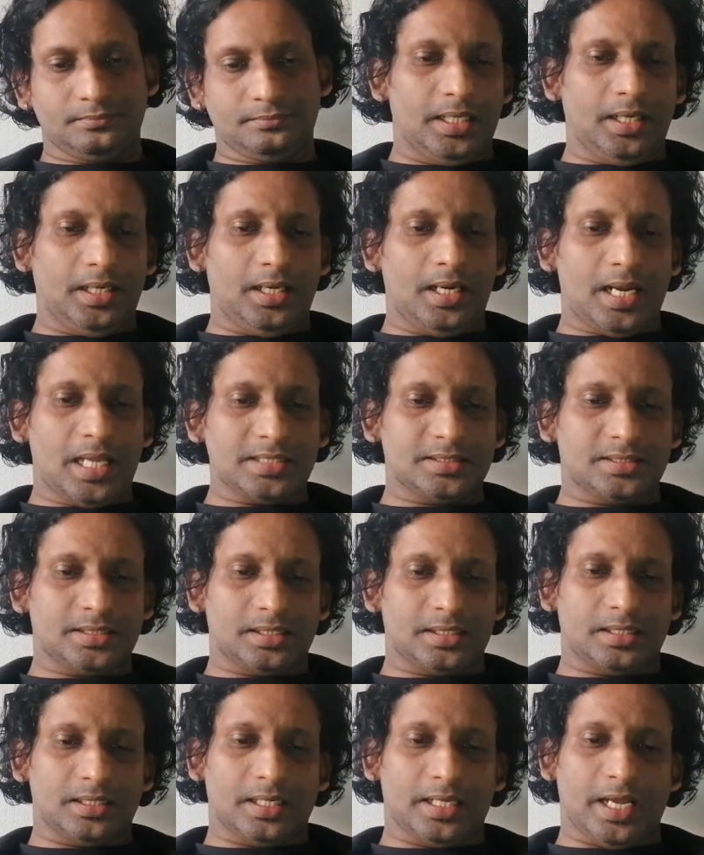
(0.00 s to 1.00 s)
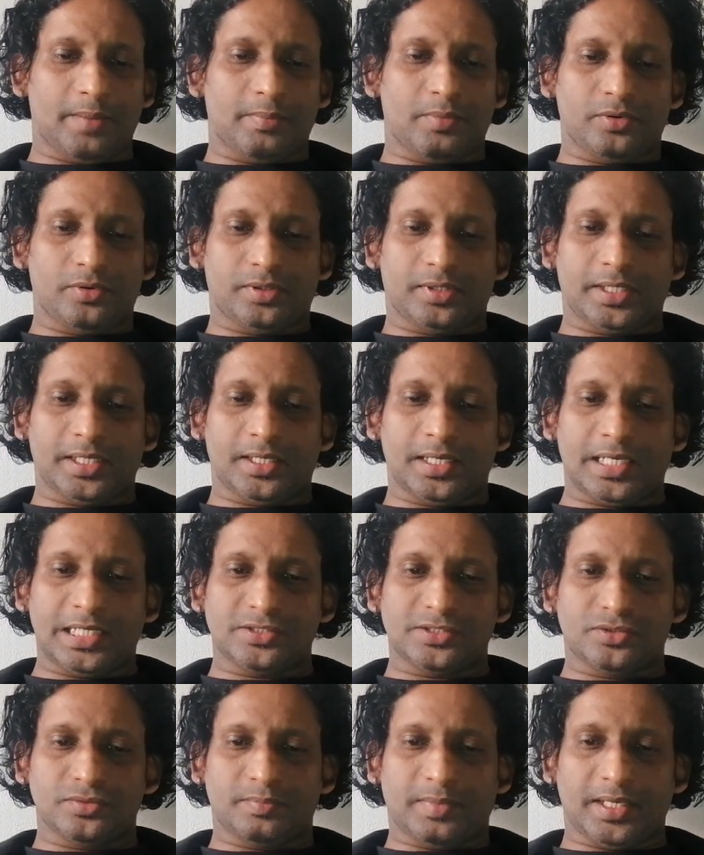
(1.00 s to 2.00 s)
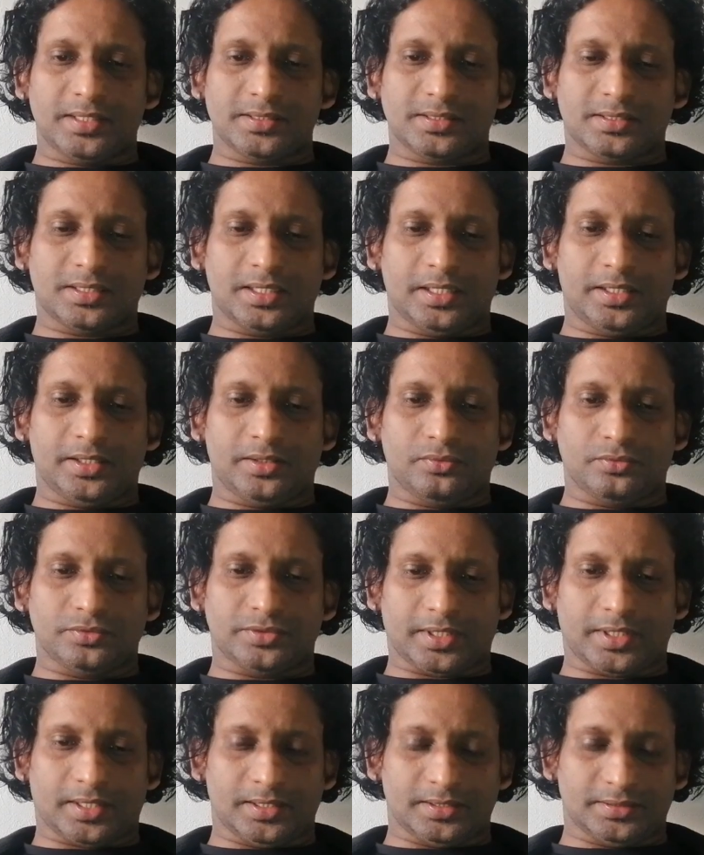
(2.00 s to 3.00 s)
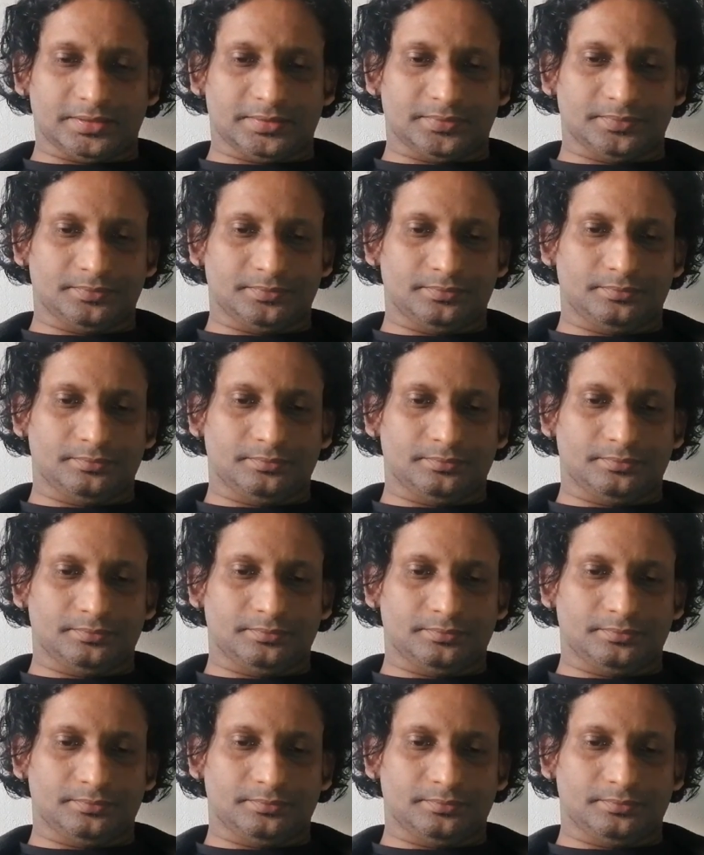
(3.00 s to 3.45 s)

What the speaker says: It lasted about 10 raised to minus 32 seconds.